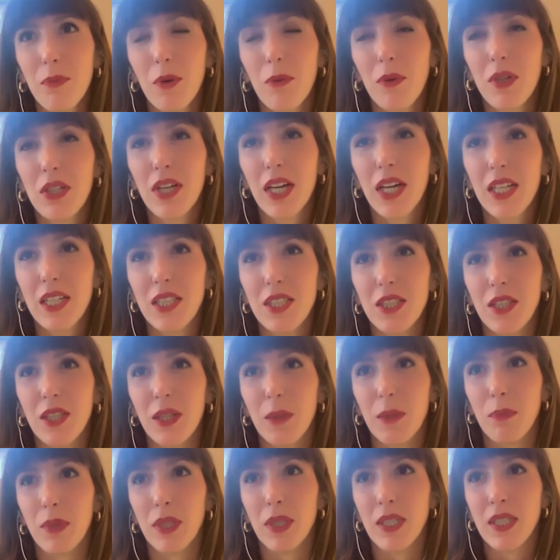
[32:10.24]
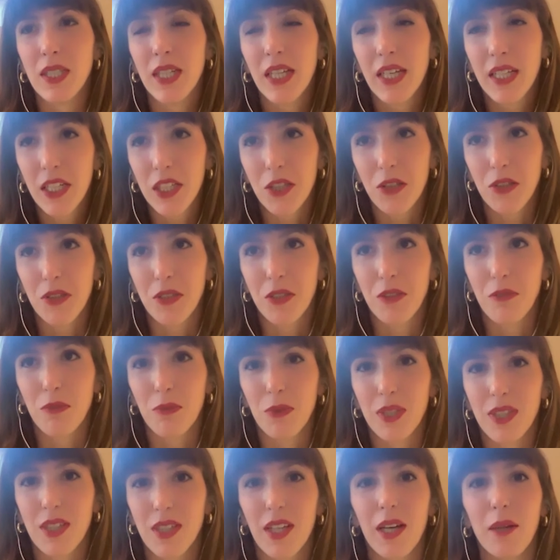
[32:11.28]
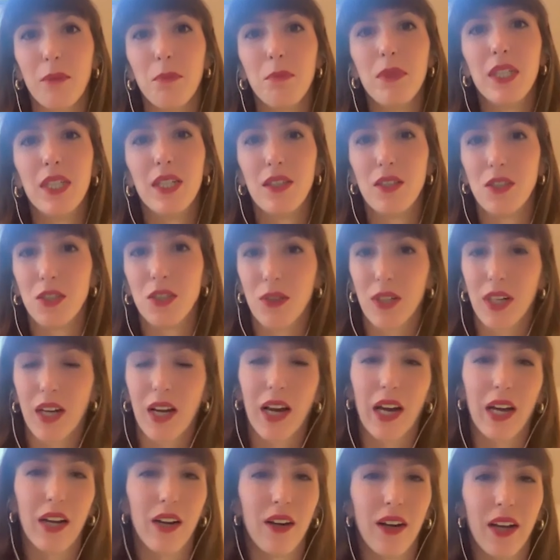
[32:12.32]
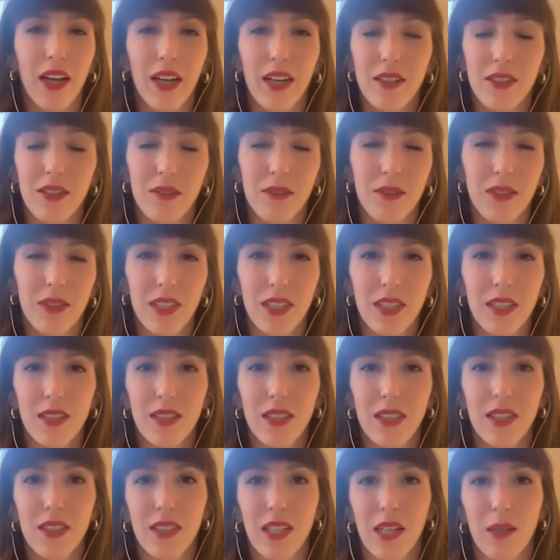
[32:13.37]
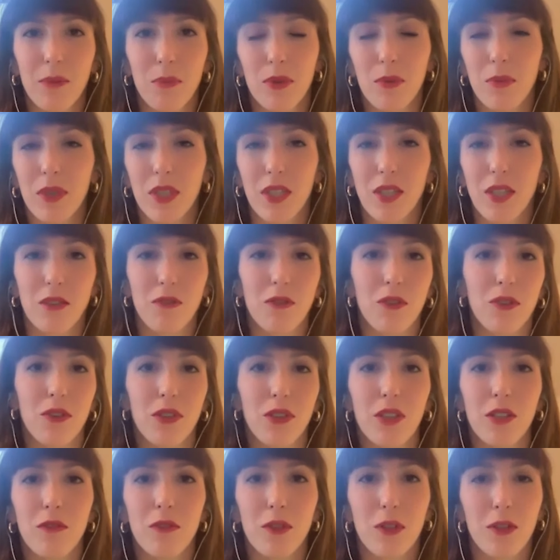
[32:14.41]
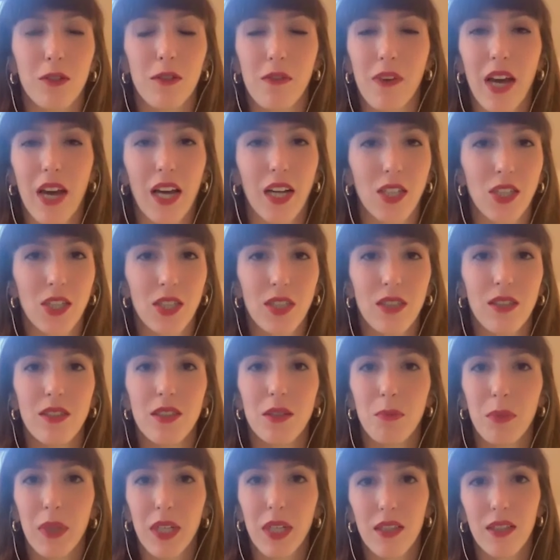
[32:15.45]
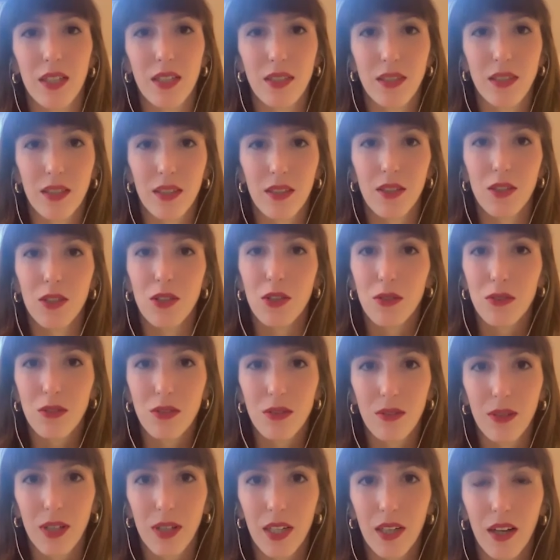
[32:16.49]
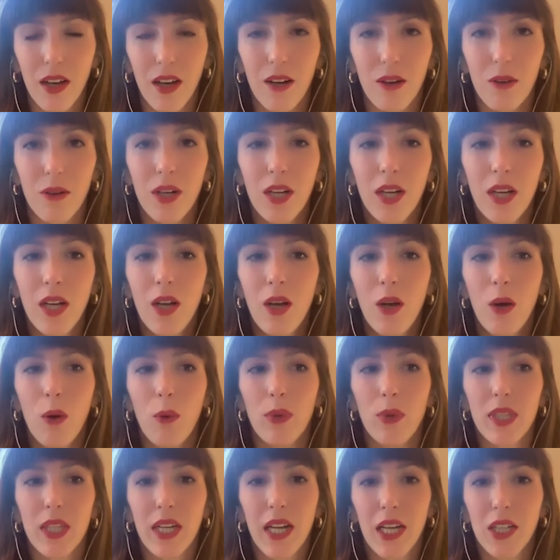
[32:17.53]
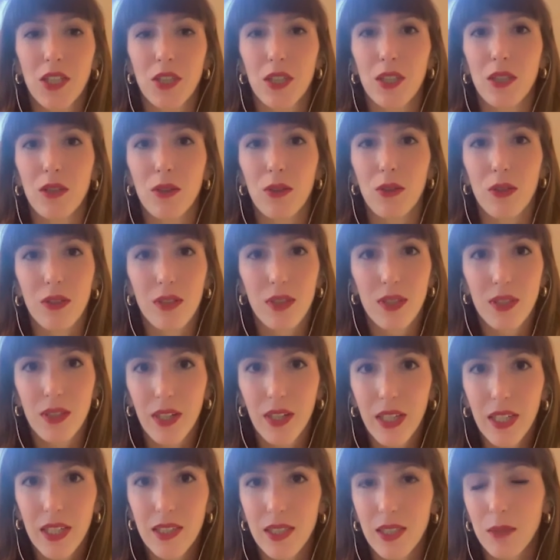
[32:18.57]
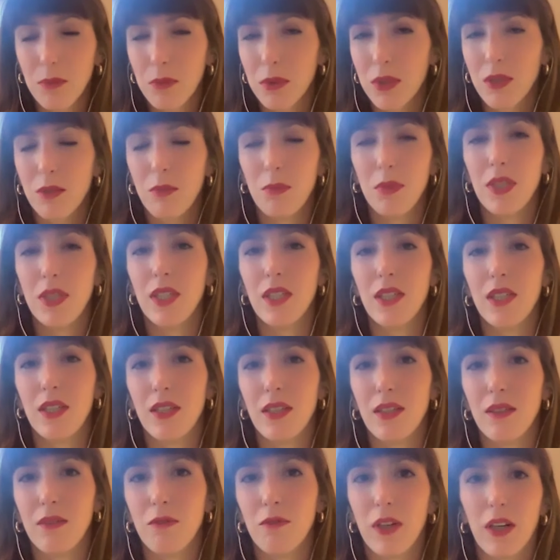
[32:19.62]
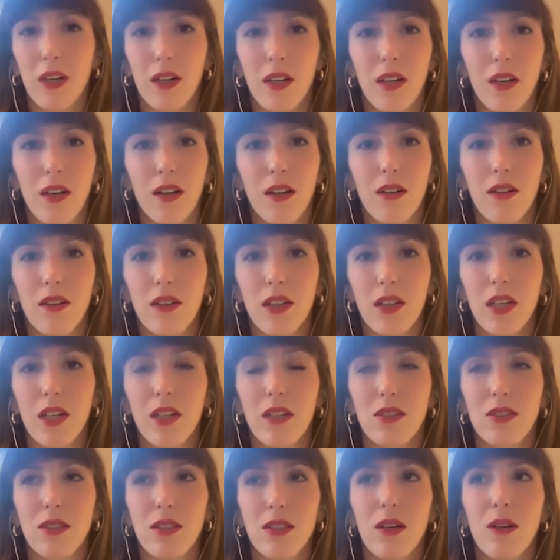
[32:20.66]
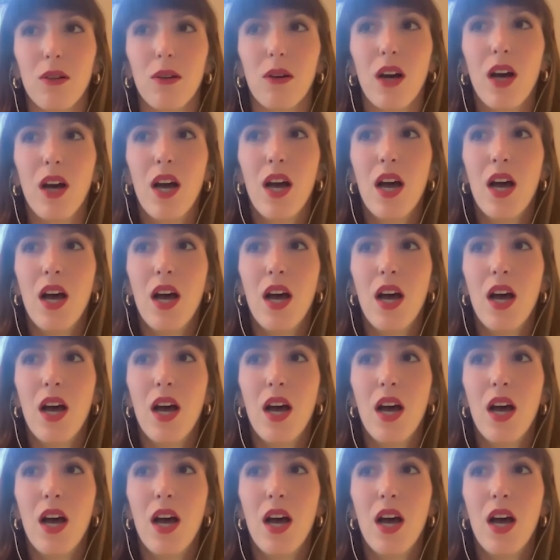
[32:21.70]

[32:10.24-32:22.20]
But when you get into the particulars of what that means, you're like, higher ed is a really easy example because of all the affirmative action debate that's in the news right now. What that actually looks like seems to be very unclear. So